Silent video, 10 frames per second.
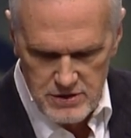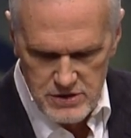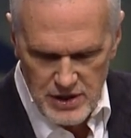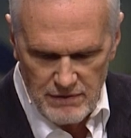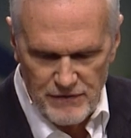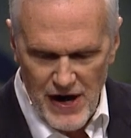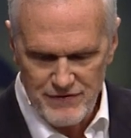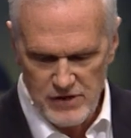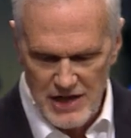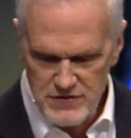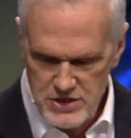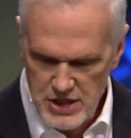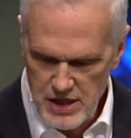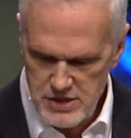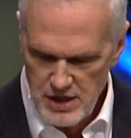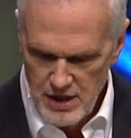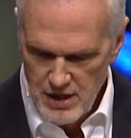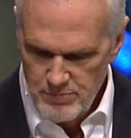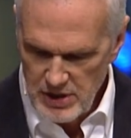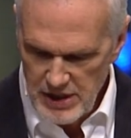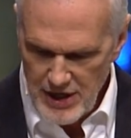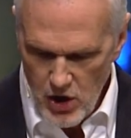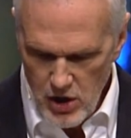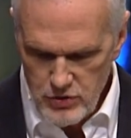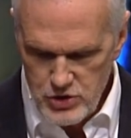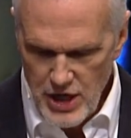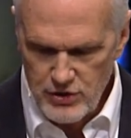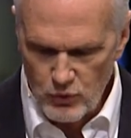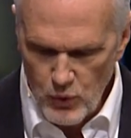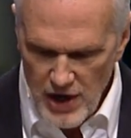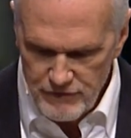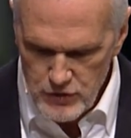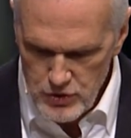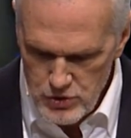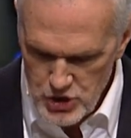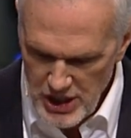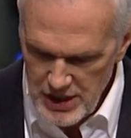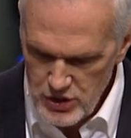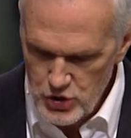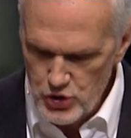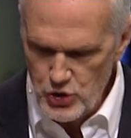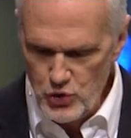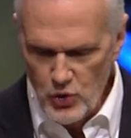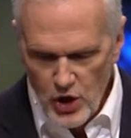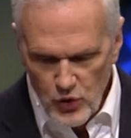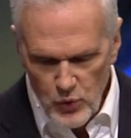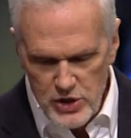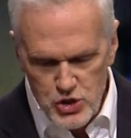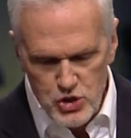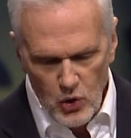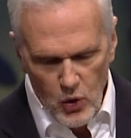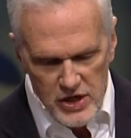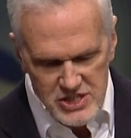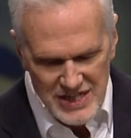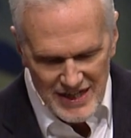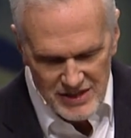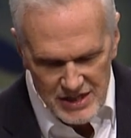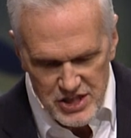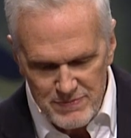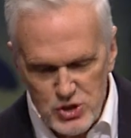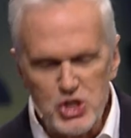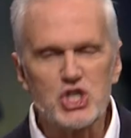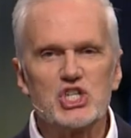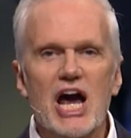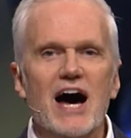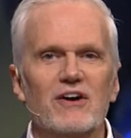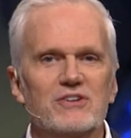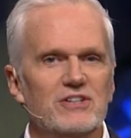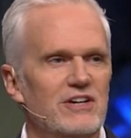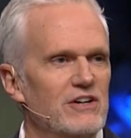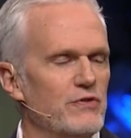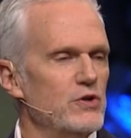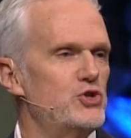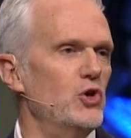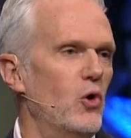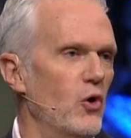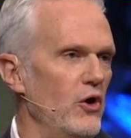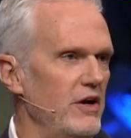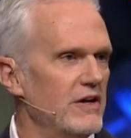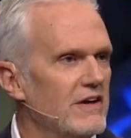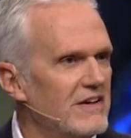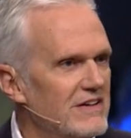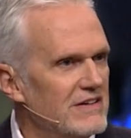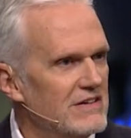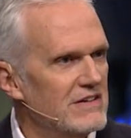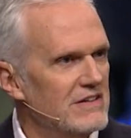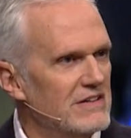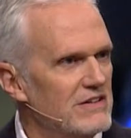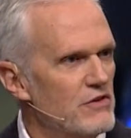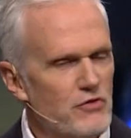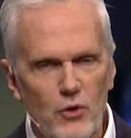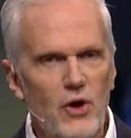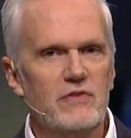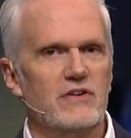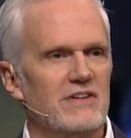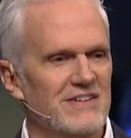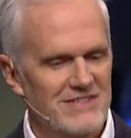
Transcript: Psalm 511 says, But let all who take refuge in you rejoice. Let them shout for joy forever.